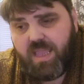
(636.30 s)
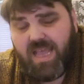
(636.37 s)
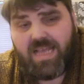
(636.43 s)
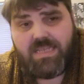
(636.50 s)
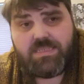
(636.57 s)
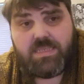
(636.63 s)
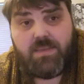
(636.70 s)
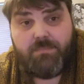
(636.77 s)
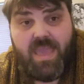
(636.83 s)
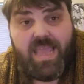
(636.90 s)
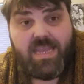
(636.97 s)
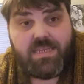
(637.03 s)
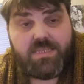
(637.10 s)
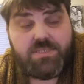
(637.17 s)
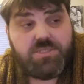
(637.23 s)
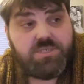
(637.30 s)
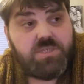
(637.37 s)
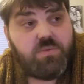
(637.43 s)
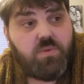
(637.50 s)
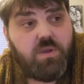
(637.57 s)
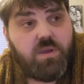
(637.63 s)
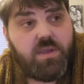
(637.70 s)
as a maid. And
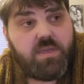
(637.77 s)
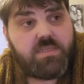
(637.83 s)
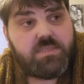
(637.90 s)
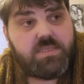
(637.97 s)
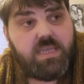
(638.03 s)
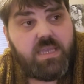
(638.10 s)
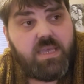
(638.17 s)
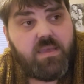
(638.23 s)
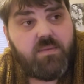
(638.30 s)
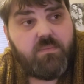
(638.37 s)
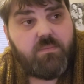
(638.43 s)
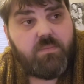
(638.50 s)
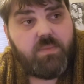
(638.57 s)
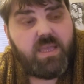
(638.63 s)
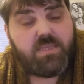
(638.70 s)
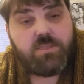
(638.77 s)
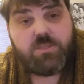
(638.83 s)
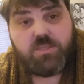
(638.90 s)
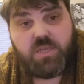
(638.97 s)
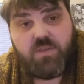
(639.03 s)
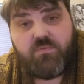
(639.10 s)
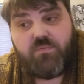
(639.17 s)
she worked as a
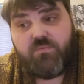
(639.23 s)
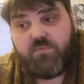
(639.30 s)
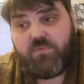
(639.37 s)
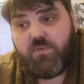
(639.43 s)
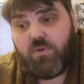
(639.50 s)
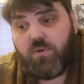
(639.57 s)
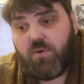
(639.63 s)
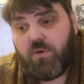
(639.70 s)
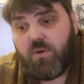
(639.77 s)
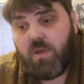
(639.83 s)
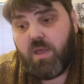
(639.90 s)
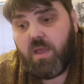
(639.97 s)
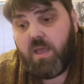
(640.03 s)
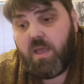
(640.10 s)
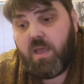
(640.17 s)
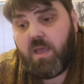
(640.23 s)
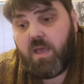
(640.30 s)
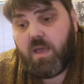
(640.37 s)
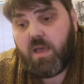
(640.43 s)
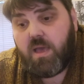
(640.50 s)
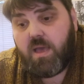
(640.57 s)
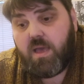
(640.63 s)
servant for
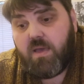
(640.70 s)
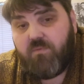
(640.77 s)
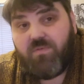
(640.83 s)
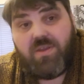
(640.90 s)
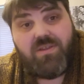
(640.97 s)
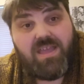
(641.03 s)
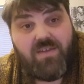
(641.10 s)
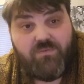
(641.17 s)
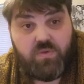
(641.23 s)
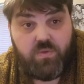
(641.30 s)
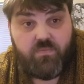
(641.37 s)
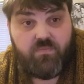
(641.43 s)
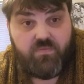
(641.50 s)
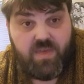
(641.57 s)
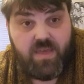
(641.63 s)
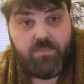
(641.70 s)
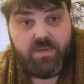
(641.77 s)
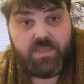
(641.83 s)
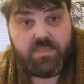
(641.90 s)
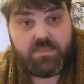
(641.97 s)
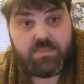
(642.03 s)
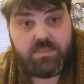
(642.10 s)
very affluent
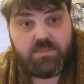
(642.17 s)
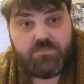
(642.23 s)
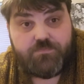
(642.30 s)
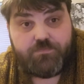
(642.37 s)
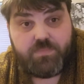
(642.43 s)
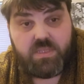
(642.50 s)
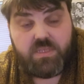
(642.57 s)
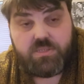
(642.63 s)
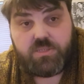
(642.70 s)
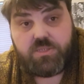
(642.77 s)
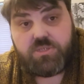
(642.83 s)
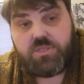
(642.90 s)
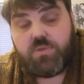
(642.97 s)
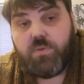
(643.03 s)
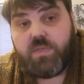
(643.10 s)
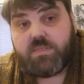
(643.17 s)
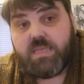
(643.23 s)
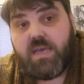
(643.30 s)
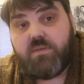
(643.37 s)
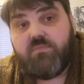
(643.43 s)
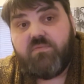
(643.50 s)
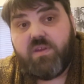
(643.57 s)
families. So she was
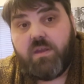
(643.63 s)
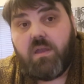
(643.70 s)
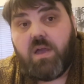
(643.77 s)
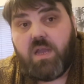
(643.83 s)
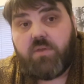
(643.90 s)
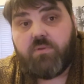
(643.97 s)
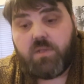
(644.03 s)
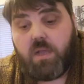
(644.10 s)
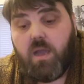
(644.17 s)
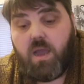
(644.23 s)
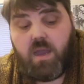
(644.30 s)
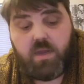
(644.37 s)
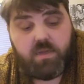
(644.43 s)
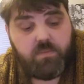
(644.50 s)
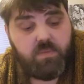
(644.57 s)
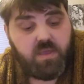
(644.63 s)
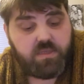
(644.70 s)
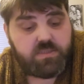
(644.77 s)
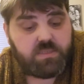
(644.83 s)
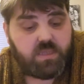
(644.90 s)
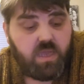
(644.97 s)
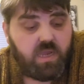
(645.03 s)
held in very high regard
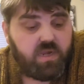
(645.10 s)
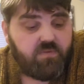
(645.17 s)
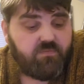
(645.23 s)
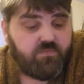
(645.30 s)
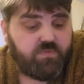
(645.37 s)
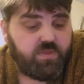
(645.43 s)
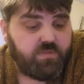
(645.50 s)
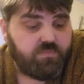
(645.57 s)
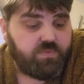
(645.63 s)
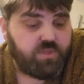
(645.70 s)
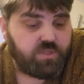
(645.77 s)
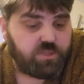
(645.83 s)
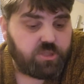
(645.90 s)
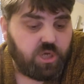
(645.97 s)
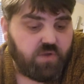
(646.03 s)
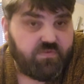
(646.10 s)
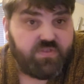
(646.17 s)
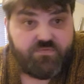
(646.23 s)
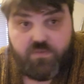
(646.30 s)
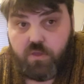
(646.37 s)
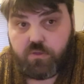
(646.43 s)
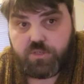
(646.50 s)
amongst the kind of the
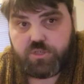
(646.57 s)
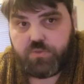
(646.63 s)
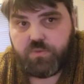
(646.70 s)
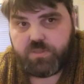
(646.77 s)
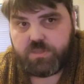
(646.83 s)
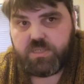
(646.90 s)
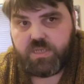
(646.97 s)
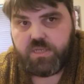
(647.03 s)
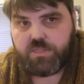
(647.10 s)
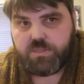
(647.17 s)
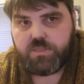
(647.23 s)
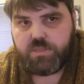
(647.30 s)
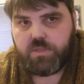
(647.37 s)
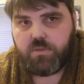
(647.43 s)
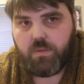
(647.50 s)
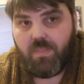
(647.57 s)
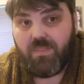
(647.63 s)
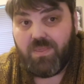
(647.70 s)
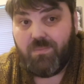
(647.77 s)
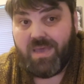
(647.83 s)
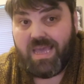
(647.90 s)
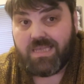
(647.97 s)
service folks. She was seen as, you know,
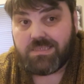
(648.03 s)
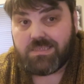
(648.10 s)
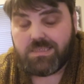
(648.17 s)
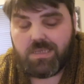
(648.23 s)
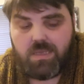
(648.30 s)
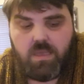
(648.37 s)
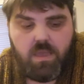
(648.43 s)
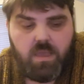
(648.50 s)
the best.